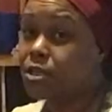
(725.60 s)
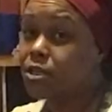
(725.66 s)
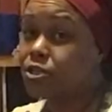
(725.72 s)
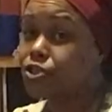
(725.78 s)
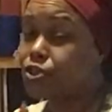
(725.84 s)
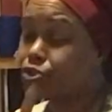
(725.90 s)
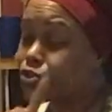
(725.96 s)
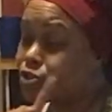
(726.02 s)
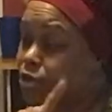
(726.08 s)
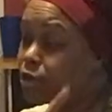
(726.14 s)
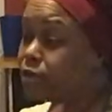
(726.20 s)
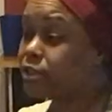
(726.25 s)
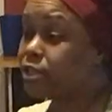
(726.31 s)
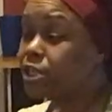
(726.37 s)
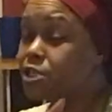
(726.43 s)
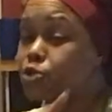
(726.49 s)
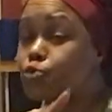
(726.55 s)
So certain
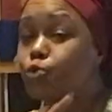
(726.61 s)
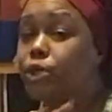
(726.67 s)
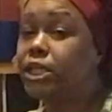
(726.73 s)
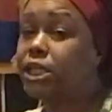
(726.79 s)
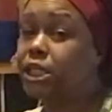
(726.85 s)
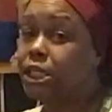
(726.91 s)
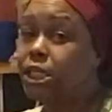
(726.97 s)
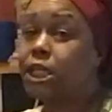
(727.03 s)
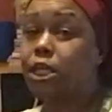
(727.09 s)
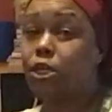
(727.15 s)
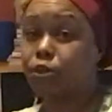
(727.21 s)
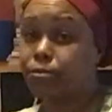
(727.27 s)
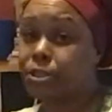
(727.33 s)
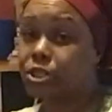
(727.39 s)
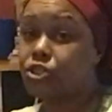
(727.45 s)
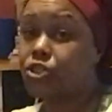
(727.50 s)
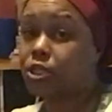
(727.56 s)
things we need here in
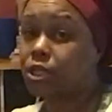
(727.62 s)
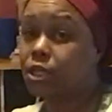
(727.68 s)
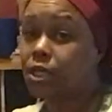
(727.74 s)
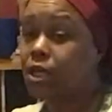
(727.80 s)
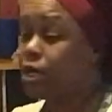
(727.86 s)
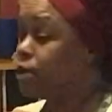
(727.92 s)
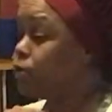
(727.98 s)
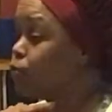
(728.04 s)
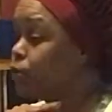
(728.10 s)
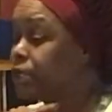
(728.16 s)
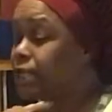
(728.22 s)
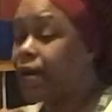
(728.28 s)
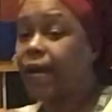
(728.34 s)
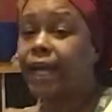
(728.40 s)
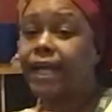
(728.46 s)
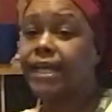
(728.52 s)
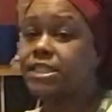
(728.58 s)
Michigan. We
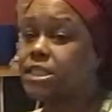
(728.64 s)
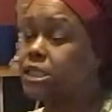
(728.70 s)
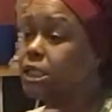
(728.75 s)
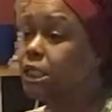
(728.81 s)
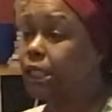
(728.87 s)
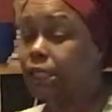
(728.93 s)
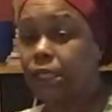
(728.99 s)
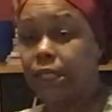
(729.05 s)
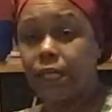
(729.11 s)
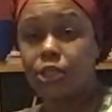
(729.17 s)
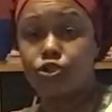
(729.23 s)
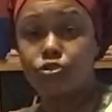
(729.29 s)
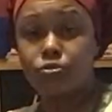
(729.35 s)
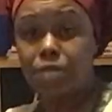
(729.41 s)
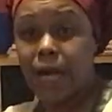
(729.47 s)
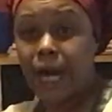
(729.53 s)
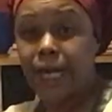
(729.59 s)
not as lucky as
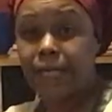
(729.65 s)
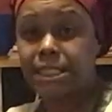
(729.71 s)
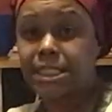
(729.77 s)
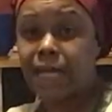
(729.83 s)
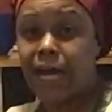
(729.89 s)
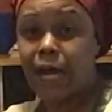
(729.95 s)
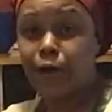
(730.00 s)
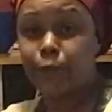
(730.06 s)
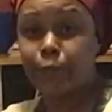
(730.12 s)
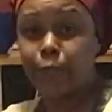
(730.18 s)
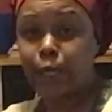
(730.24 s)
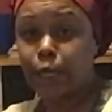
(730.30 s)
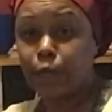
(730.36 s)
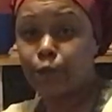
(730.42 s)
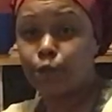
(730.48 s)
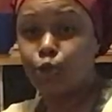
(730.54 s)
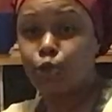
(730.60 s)
you guys down
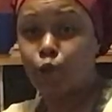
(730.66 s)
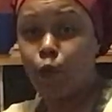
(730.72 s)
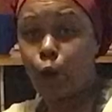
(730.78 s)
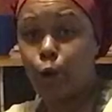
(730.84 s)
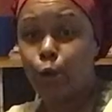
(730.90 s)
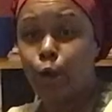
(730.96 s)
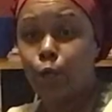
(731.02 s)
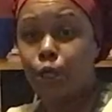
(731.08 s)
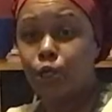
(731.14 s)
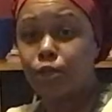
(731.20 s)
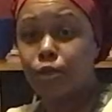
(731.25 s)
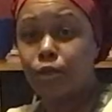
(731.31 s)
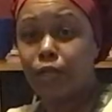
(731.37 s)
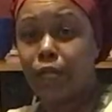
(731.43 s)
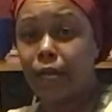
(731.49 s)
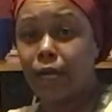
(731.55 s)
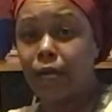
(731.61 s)
there, you know,
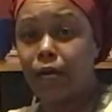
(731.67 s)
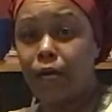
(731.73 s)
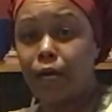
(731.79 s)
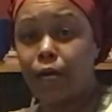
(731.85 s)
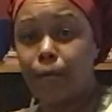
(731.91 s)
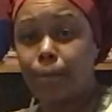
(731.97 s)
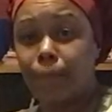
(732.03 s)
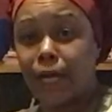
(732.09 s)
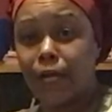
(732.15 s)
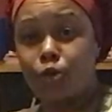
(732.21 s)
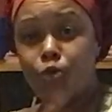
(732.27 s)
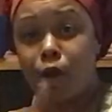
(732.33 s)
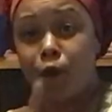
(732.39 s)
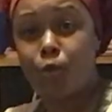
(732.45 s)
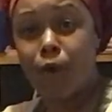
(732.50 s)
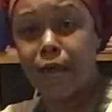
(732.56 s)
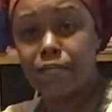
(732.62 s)
like who
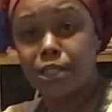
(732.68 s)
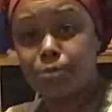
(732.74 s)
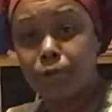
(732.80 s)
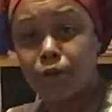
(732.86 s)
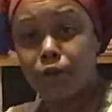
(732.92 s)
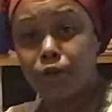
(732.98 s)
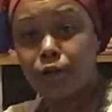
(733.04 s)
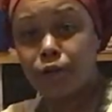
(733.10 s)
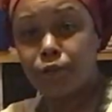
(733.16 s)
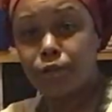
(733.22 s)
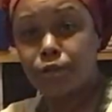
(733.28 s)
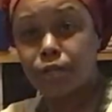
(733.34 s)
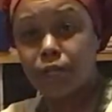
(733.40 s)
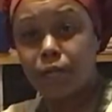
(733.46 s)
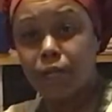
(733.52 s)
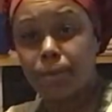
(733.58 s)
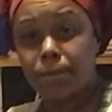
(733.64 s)
I watch, my girl,
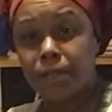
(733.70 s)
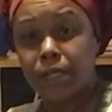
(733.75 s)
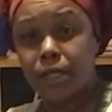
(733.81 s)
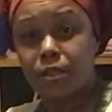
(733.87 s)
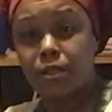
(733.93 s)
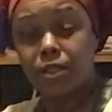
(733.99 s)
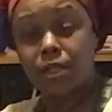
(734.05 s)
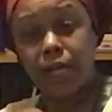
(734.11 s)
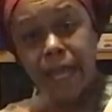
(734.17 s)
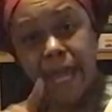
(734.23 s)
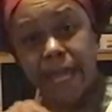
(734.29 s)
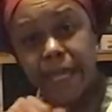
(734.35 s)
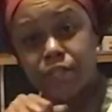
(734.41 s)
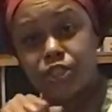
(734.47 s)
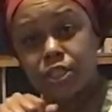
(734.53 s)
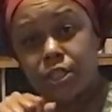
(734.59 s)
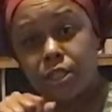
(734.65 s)

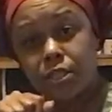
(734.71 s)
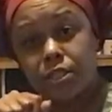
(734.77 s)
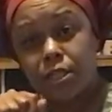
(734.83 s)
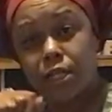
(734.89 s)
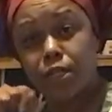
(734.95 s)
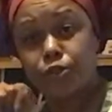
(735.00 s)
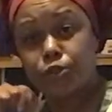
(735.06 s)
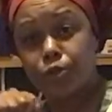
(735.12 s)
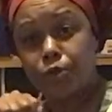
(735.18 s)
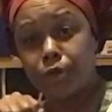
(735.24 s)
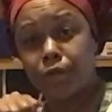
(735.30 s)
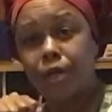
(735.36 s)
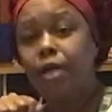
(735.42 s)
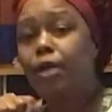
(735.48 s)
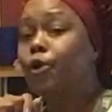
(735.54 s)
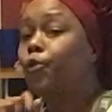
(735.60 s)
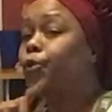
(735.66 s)
Asia, Yellow Door.
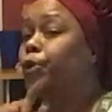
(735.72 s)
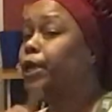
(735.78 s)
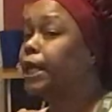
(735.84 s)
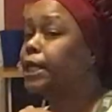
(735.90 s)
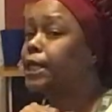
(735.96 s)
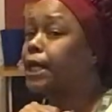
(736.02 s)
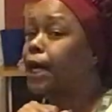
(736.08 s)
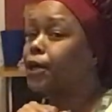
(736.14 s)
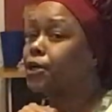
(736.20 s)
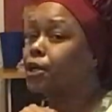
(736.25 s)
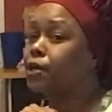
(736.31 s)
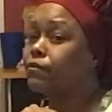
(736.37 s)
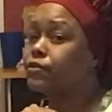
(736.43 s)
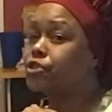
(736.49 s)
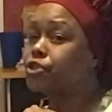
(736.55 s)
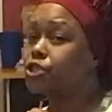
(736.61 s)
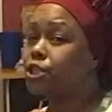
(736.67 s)
We ain't down there
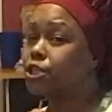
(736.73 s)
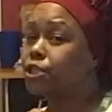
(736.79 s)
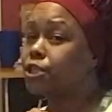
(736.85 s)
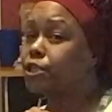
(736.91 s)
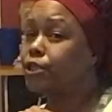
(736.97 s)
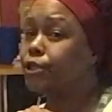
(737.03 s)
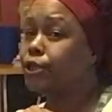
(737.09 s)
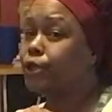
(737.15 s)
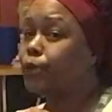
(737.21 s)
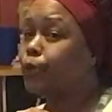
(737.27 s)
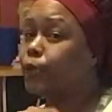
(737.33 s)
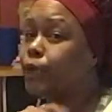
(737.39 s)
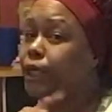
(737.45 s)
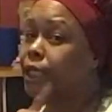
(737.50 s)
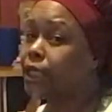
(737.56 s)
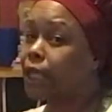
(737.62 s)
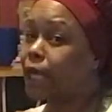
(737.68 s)
in Virginia.
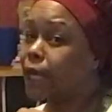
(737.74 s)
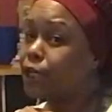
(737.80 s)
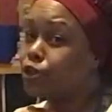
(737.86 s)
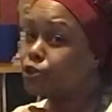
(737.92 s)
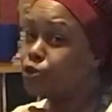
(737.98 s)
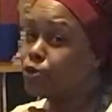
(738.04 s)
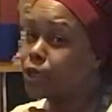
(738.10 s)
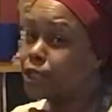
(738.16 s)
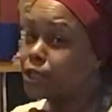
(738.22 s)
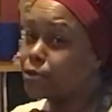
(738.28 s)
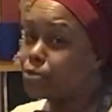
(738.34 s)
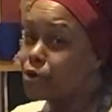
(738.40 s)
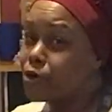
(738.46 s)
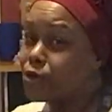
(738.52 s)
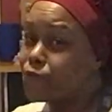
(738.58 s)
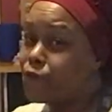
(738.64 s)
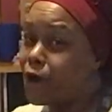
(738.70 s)
We ain't like you either,
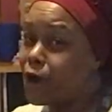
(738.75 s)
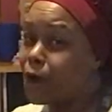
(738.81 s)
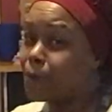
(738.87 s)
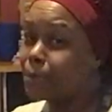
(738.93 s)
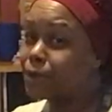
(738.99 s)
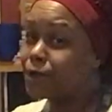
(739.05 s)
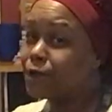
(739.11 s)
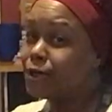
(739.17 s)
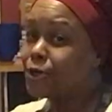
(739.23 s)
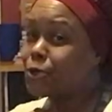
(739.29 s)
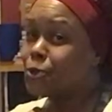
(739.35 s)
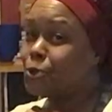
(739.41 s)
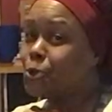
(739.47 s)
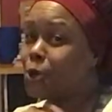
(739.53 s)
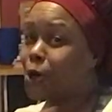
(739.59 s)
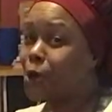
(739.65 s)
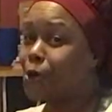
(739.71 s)
broke farmer.
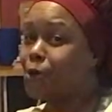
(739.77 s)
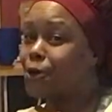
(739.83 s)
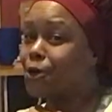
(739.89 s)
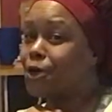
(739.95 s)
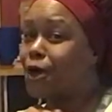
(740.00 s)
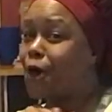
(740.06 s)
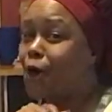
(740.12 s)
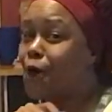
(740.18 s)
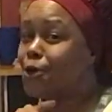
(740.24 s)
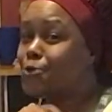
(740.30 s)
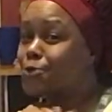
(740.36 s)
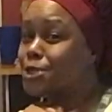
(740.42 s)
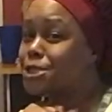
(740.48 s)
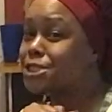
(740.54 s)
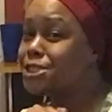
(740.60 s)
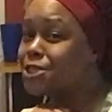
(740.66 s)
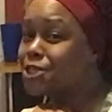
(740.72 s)
You know, or all the
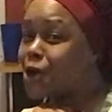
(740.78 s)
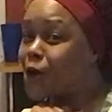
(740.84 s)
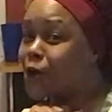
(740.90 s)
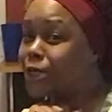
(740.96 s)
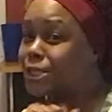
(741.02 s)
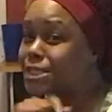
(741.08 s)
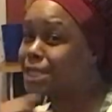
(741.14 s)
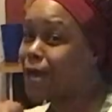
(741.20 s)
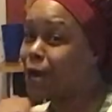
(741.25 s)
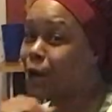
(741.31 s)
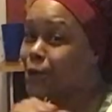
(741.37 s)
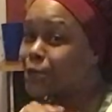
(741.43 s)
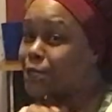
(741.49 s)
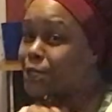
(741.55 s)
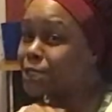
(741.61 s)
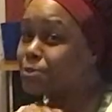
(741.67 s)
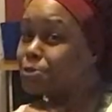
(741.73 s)
rest of y'all that's down
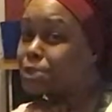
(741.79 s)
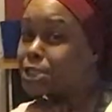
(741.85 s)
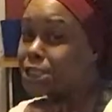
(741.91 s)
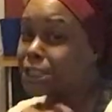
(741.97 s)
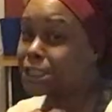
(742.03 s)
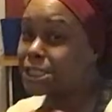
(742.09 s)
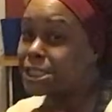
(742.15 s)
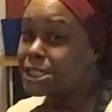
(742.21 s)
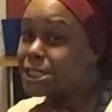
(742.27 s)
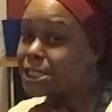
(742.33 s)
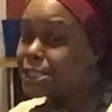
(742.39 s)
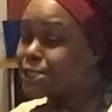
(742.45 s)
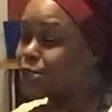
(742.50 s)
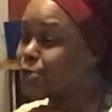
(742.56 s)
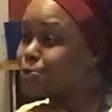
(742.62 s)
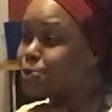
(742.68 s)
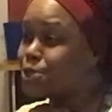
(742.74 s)
there in them
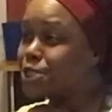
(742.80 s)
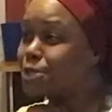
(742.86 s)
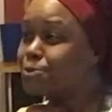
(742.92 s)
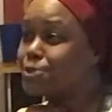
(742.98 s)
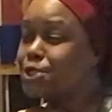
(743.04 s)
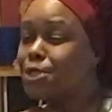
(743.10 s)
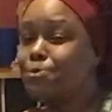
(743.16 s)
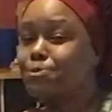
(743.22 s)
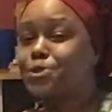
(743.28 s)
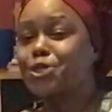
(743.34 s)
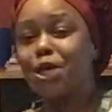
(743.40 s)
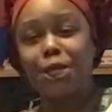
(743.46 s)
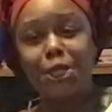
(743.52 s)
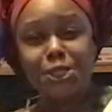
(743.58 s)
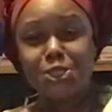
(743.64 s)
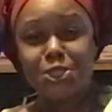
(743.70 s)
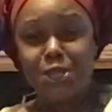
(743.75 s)
good them
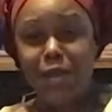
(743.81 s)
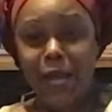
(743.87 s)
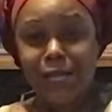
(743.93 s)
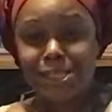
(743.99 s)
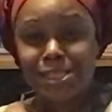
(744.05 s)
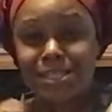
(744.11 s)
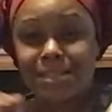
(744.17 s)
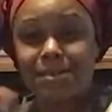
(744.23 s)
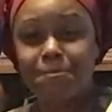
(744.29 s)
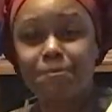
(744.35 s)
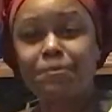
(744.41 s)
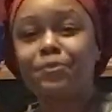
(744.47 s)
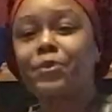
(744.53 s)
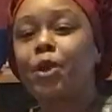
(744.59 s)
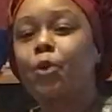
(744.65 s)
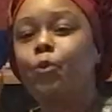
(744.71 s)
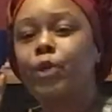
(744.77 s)
sunny states.
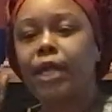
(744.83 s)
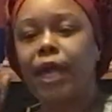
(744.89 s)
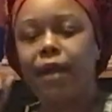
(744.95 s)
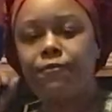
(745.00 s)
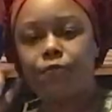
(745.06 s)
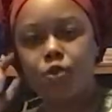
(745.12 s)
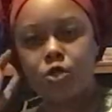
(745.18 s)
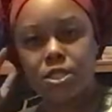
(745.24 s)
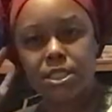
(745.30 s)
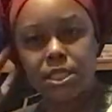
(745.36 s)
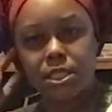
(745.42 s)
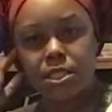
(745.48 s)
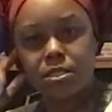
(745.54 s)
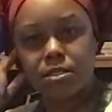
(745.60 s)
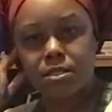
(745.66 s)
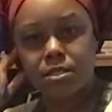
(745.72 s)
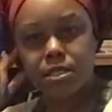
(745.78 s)
We got 4
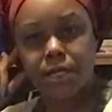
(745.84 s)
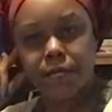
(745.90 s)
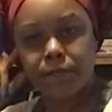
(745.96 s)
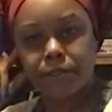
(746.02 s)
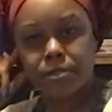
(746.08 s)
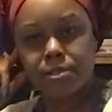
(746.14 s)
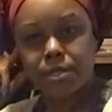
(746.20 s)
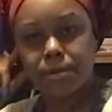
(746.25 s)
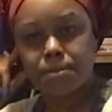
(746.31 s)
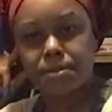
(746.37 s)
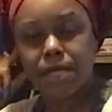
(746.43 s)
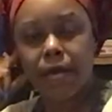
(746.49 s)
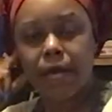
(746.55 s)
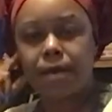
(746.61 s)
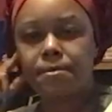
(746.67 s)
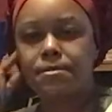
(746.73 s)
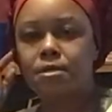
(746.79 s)
seasons here.
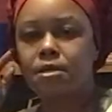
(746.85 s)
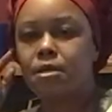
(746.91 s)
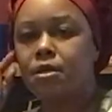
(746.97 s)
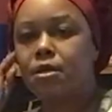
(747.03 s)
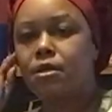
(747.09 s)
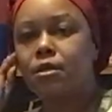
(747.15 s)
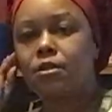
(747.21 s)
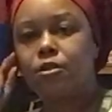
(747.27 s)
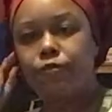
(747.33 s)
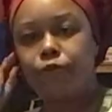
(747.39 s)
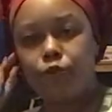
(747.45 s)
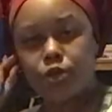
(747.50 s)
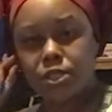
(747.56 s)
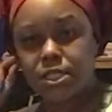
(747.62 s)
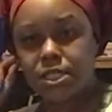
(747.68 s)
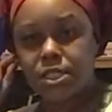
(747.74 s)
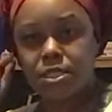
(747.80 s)
Sometimes the
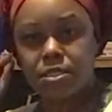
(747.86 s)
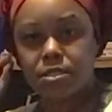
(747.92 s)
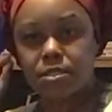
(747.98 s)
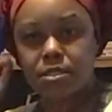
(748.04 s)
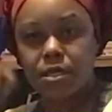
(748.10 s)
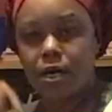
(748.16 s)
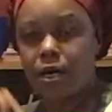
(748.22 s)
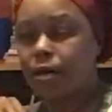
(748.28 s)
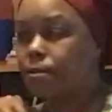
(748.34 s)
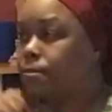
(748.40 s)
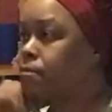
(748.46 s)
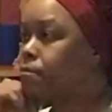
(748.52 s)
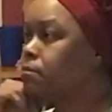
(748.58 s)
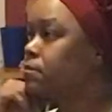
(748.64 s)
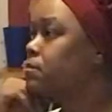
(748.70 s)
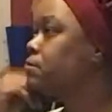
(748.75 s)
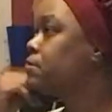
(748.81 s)
4 seasons come
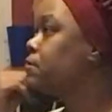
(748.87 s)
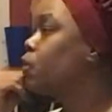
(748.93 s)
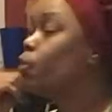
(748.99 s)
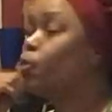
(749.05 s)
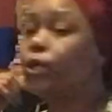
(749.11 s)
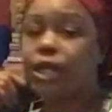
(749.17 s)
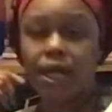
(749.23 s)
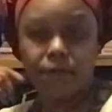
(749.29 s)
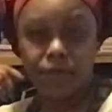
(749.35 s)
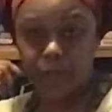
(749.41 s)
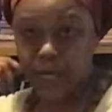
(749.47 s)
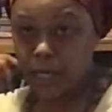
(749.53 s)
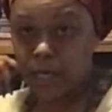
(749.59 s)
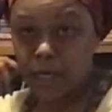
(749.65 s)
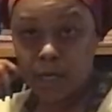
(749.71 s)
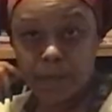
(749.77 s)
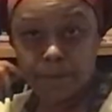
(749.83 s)
whenever they
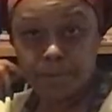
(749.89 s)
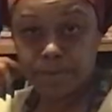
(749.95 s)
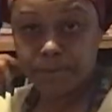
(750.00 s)
come.